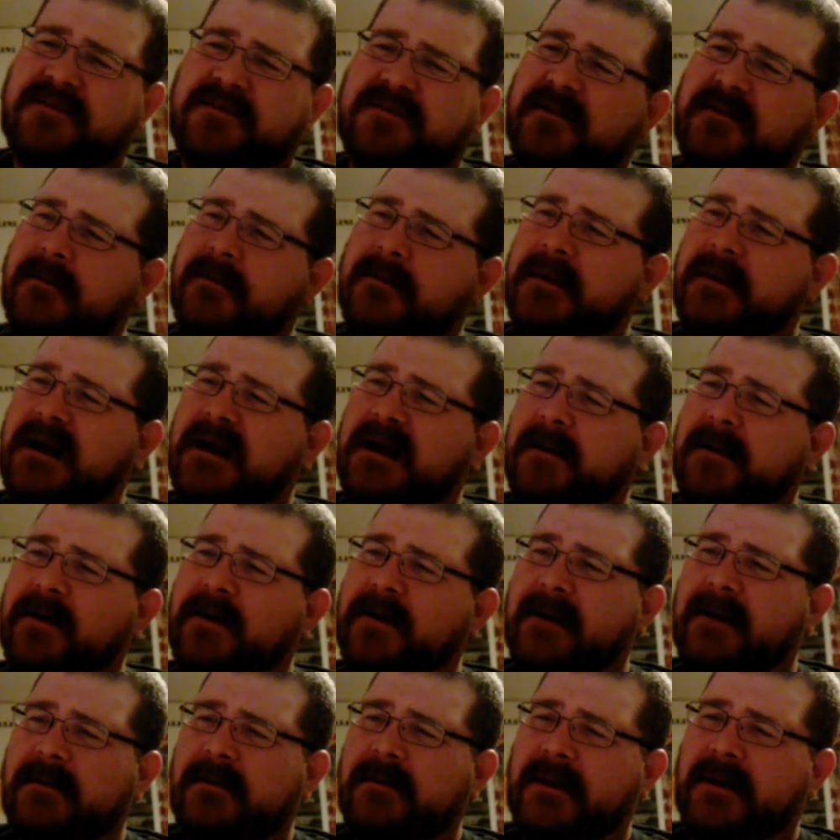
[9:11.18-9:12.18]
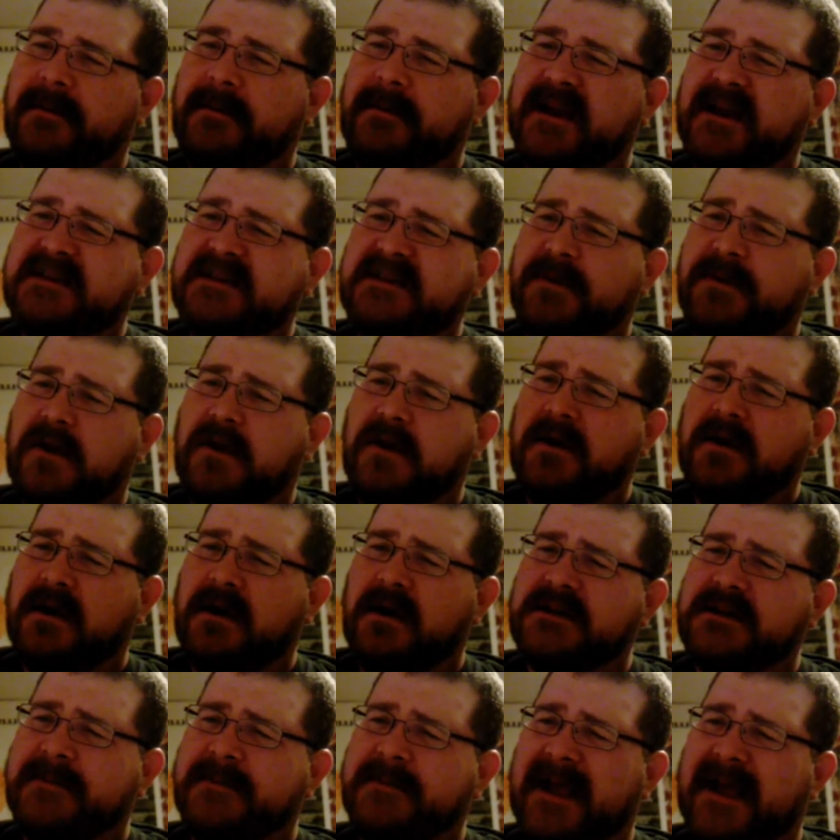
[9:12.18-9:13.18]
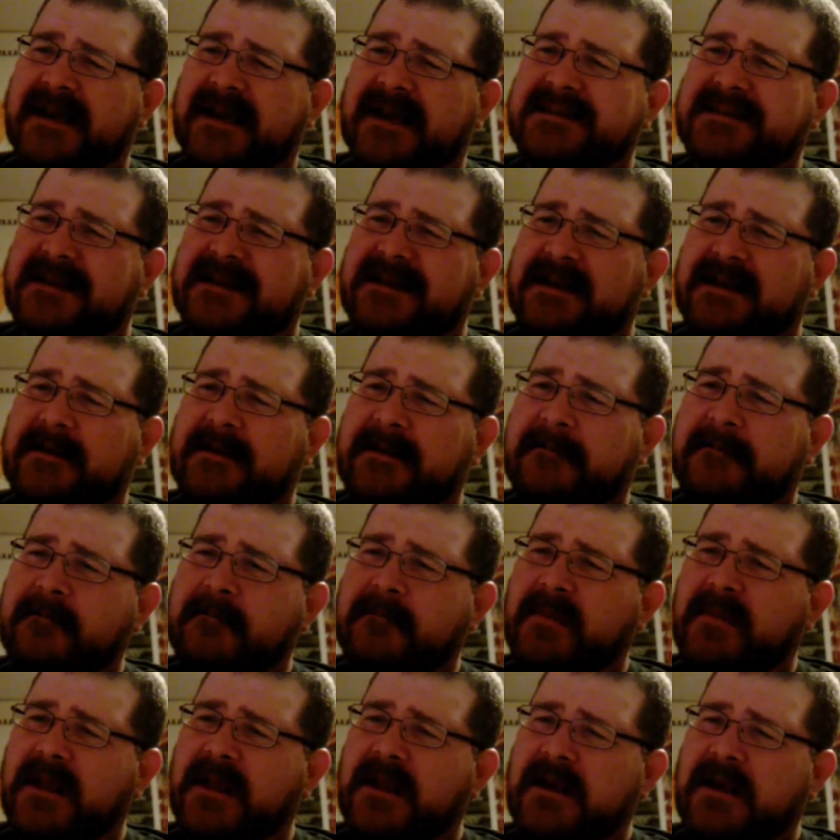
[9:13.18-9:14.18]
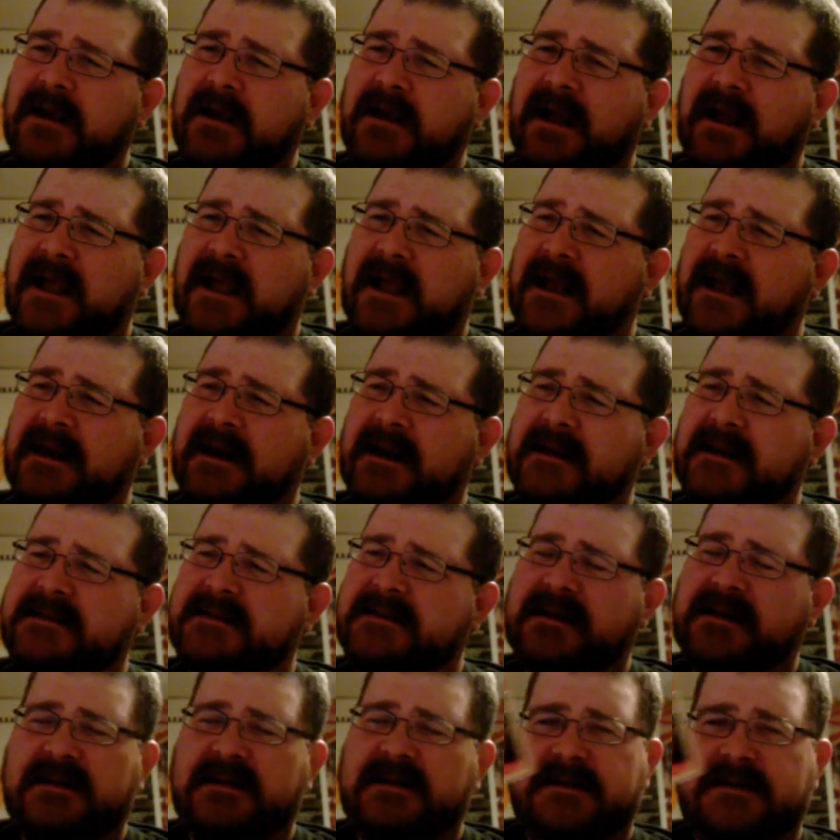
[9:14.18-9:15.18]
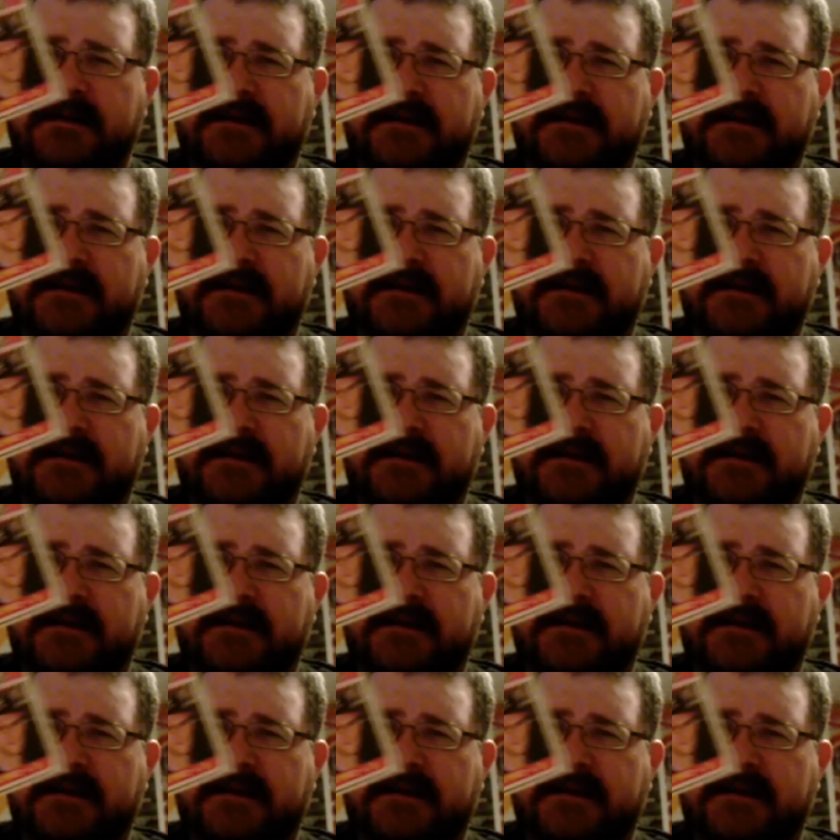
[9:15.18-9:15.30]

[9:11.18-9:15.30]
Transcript: is from uh, probably Baseball Cards Magazine and it is in the